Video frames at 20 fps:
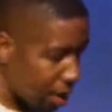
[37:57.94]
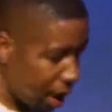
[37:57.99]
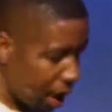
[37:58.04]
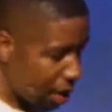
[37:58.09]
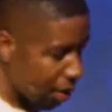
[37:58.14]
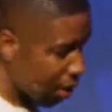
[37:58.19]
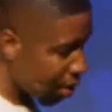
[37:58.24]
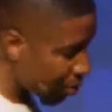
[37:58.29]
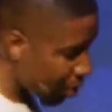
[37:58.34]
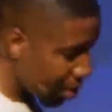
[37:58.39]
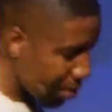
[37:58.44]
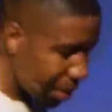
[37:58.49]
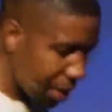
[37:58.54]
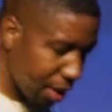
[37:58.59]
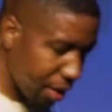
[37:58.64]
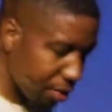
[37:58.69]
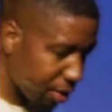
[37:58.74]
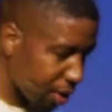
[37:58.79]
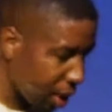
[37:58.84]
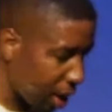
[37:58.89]
now, getting ready to be
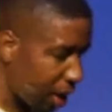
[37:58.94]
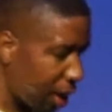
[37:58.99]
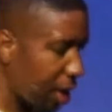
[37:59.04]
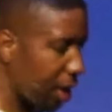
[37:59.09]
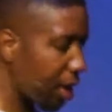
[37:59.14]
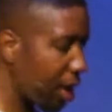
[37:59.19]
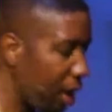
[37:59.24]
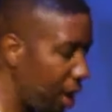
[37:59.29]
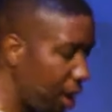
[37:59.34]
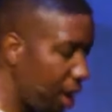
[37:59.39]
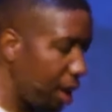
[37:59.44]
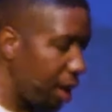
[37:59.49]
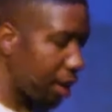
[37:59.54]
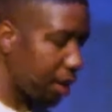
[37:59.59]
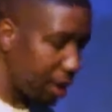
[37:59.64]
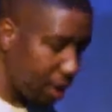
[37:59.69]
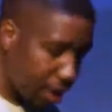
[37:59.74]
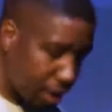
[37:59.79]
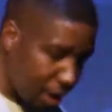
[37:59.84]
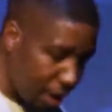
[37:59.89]
13,
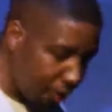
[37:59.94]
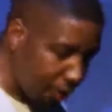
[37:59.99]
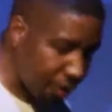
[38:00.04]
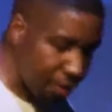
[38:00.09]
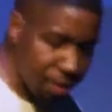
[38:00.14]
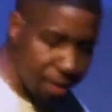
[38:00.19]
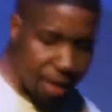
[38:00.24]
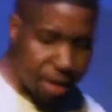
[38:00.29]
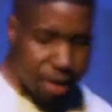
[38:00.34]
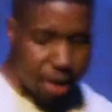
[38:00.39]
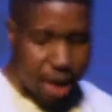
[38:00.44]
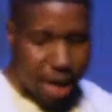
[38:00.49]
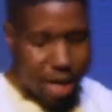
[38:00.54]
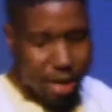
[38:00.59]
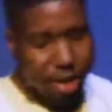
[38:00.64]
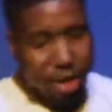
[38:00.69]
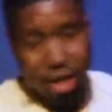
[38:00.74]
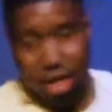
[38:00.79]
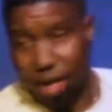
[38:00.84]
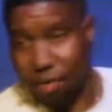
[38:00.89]
she suffers and she
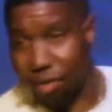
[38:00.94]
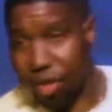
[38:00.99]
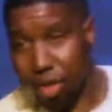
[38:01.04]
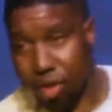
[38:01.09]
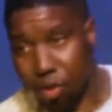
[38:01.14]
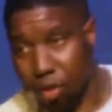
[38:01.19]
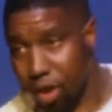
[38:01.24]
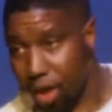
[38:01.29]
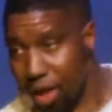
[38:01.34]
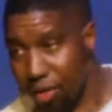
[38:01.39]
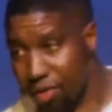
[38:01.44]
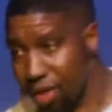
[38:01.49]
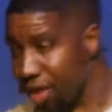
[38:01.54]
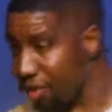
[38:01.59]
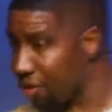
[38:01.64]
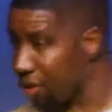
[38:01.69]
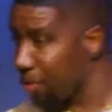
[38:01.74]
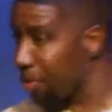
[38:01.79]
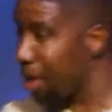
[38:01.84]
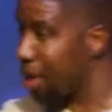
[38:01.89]
has it in every joint. Even
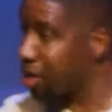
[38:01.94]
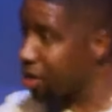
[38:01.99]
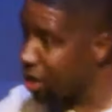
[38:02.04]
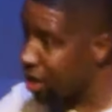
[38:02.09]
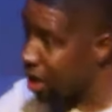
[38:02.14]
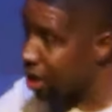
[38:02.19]
inflammation